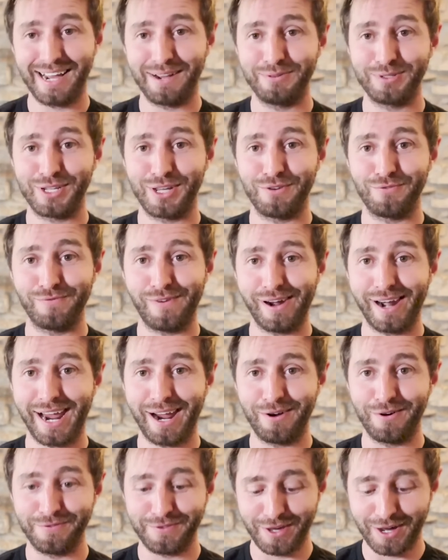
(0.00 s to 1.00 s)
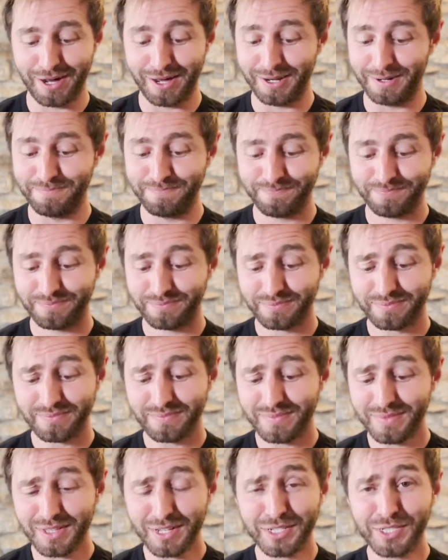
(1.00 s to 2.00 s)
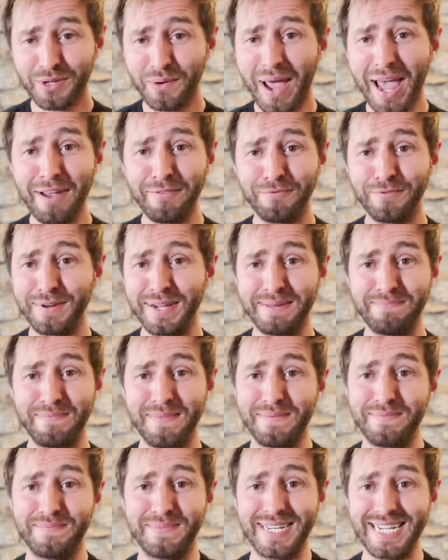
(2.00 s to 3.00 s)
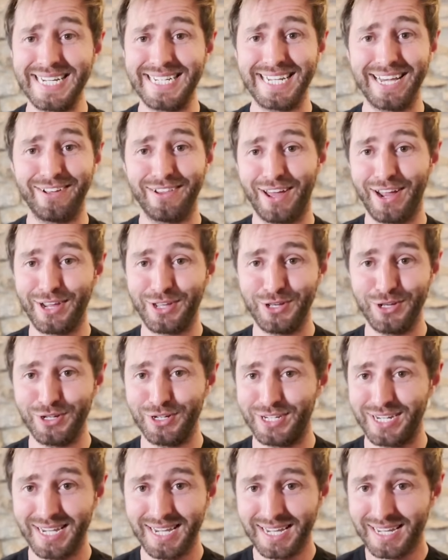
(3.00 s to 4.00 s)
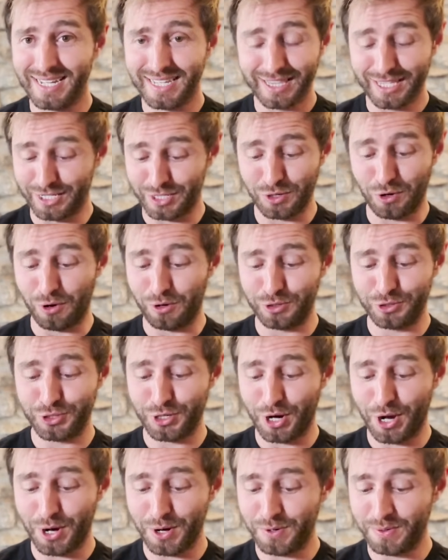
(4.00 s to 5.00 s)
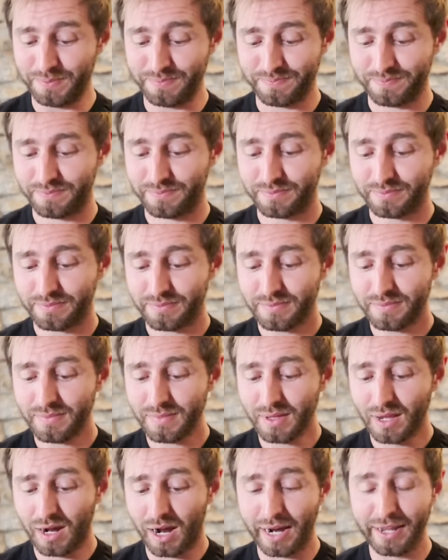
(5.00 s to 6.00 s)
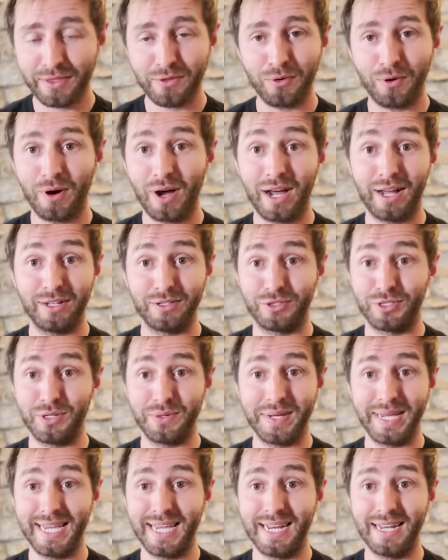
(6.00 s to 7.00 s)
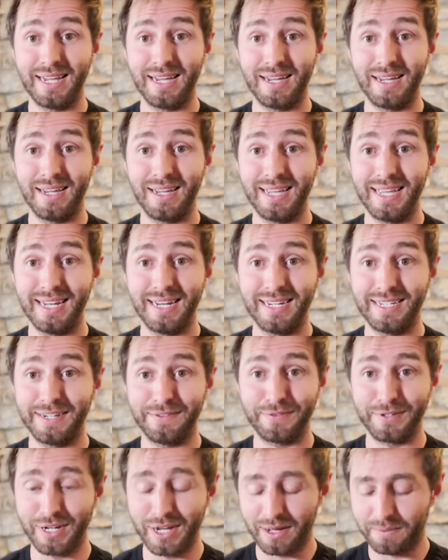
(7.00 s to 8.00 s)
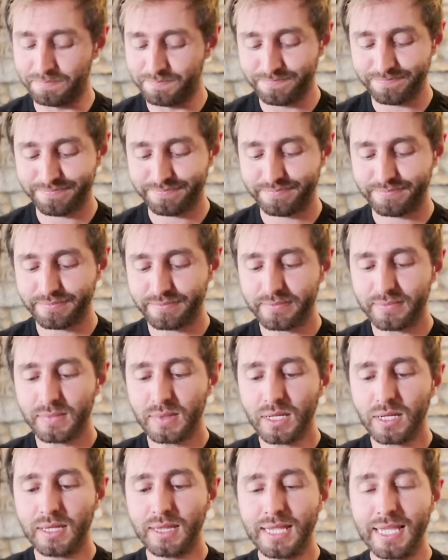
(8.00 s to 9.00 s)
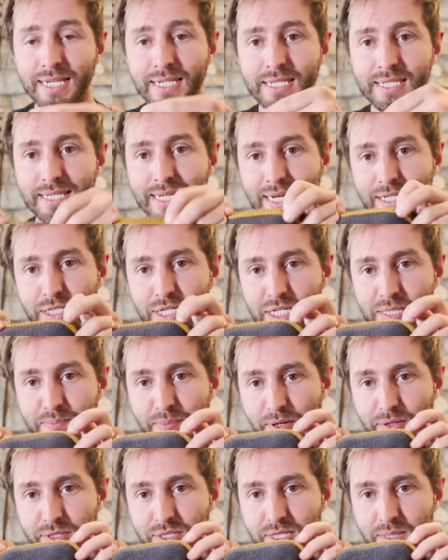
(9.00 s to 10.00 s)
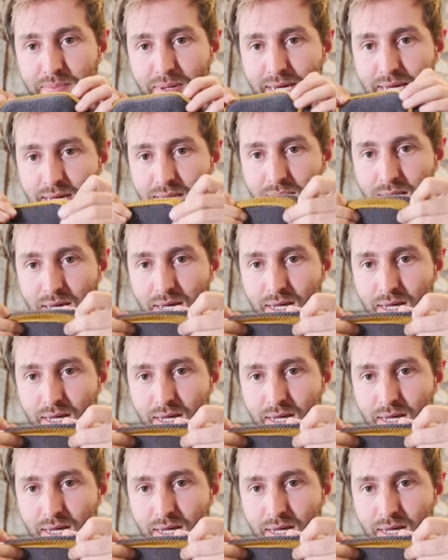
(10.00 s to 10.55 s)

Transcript: I was going to run out of yarn. So every detail that I could that's not on show, I thought I'll do it in a different yarn. This is actually supposed to be